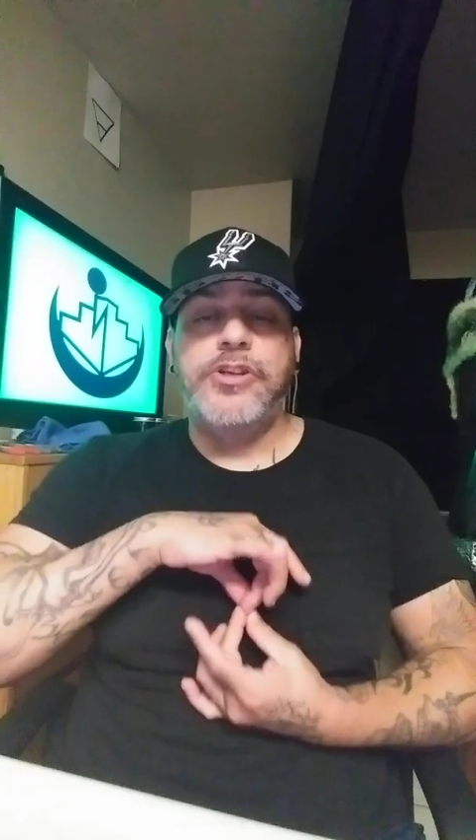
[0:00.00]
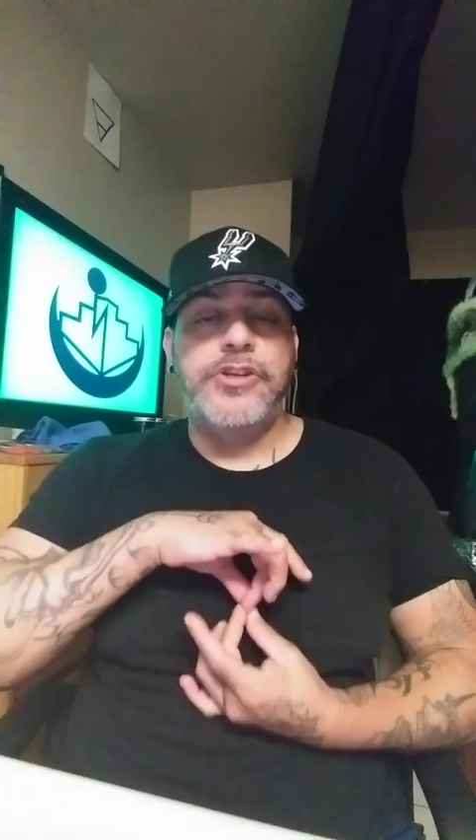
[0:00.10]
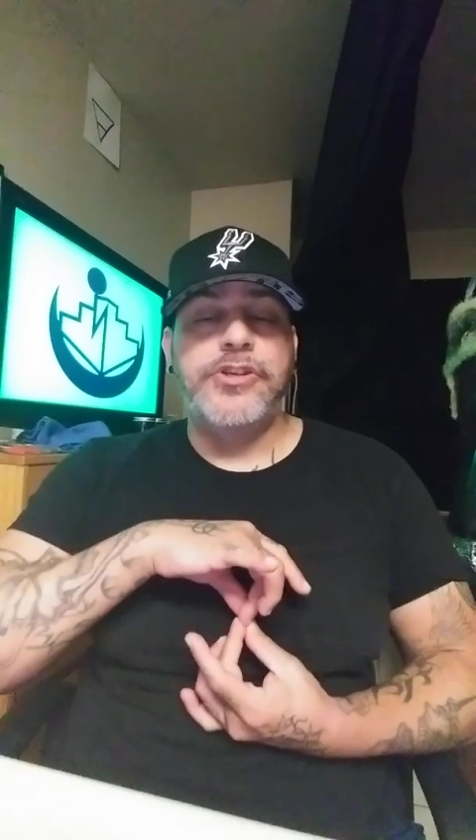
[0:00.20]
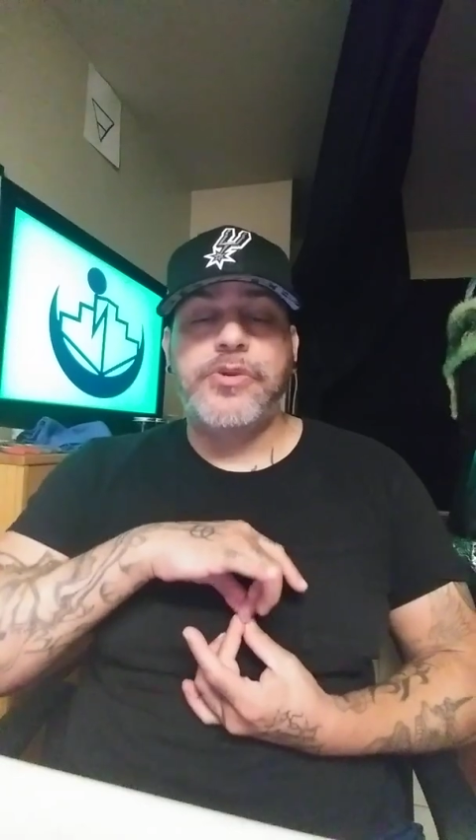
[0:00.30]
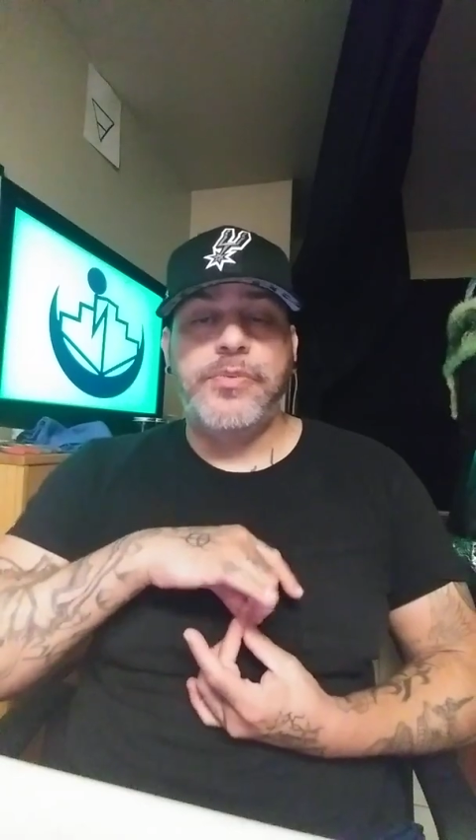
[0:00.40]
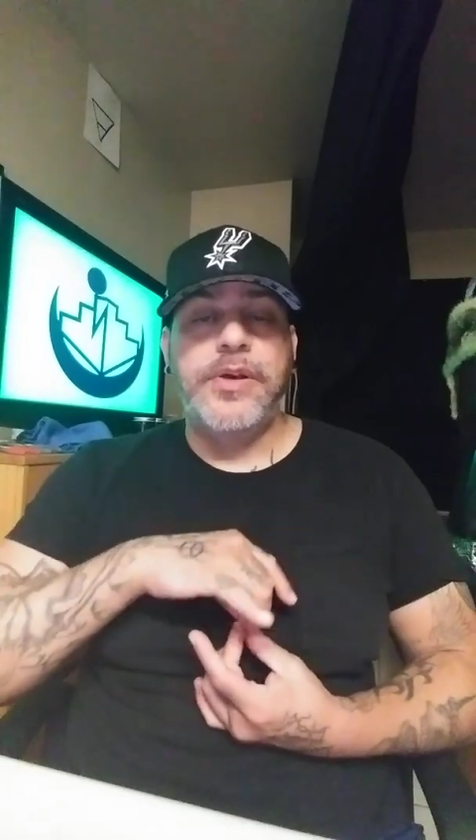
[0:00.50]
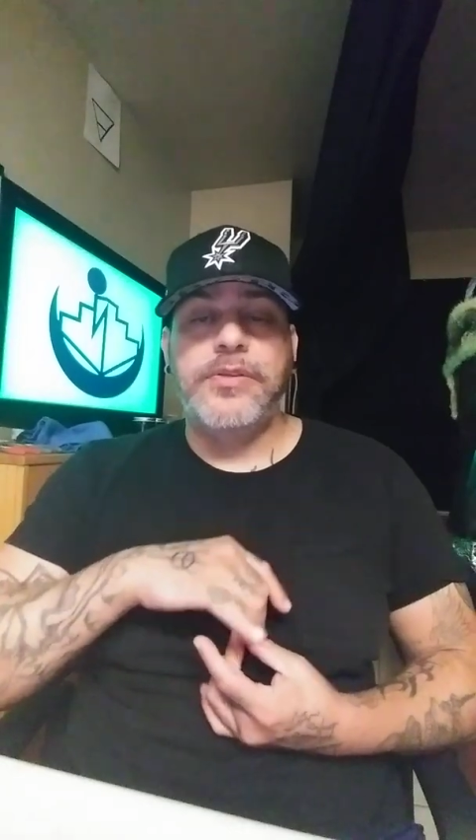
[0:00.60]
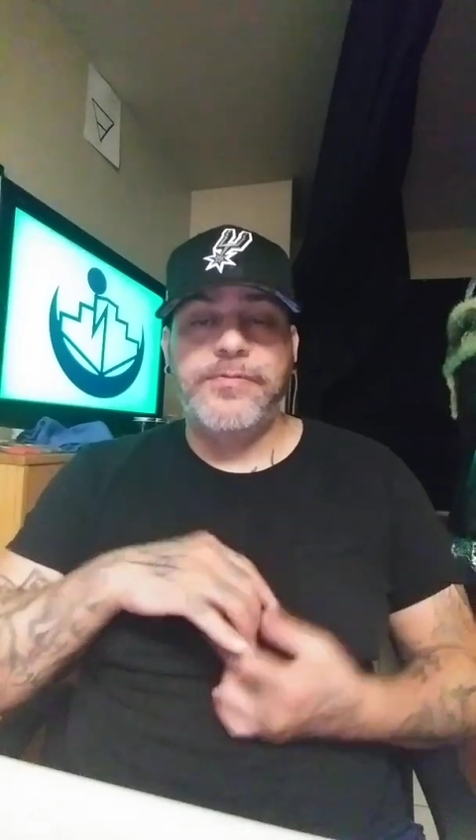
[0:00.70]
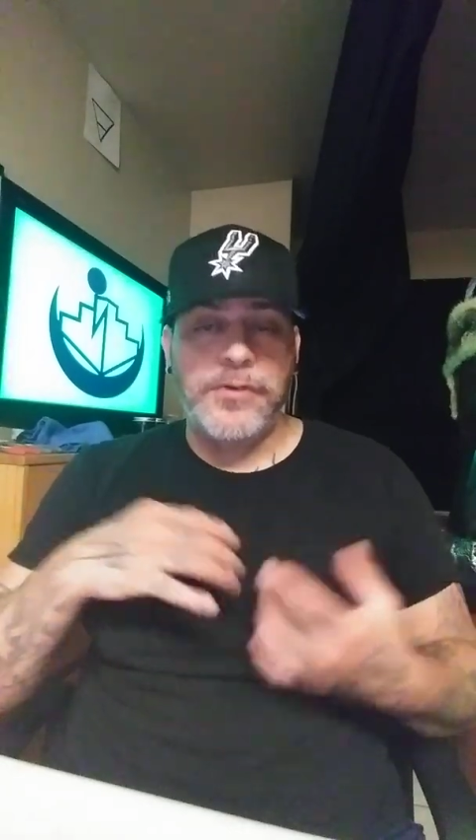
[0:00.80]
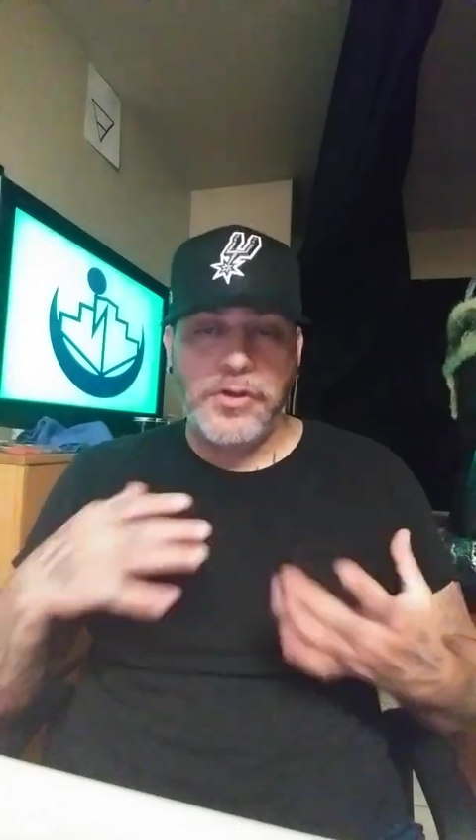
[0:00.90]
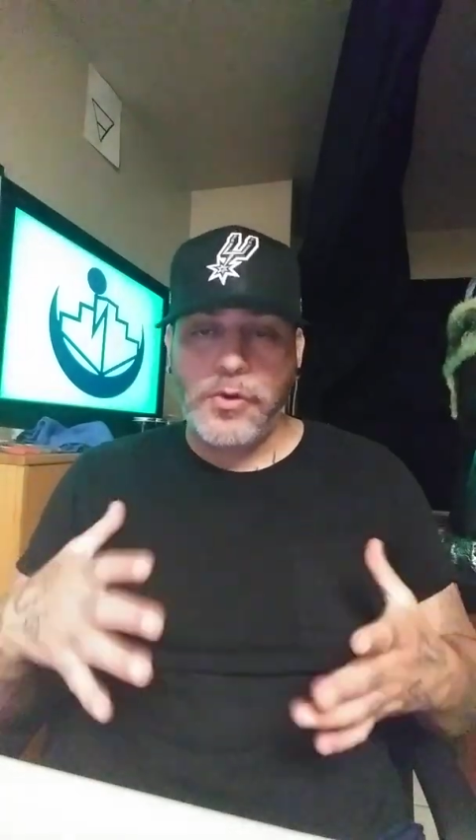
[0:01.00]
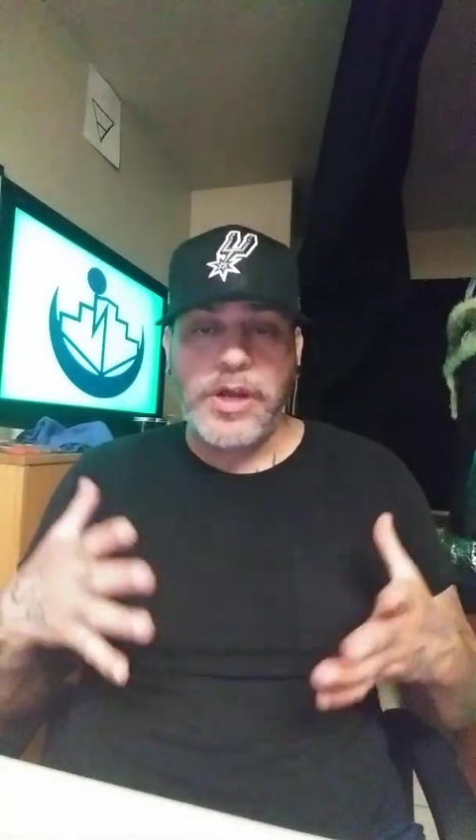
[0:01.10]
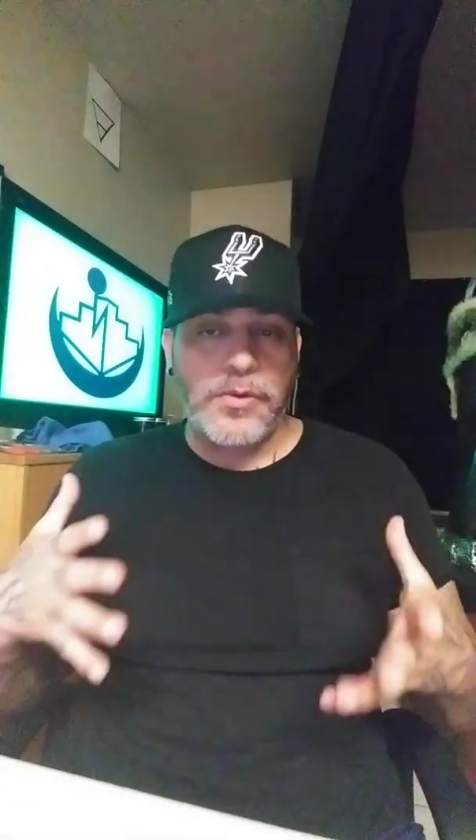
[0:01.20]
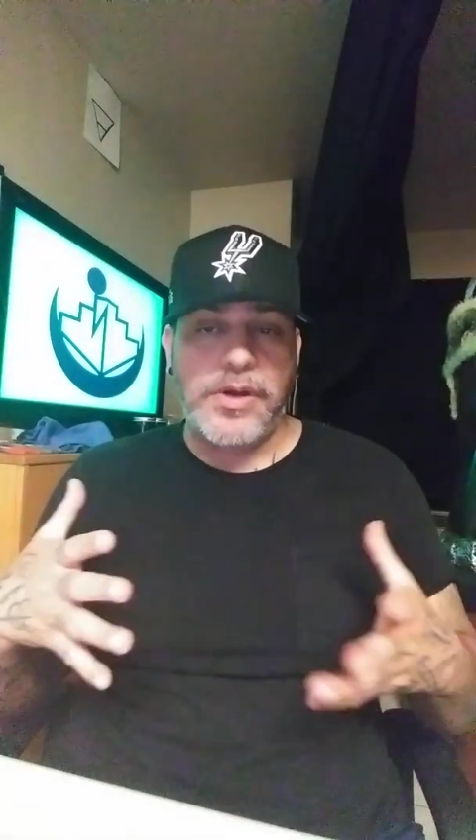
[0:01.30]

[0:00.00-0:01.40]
you just, for the quick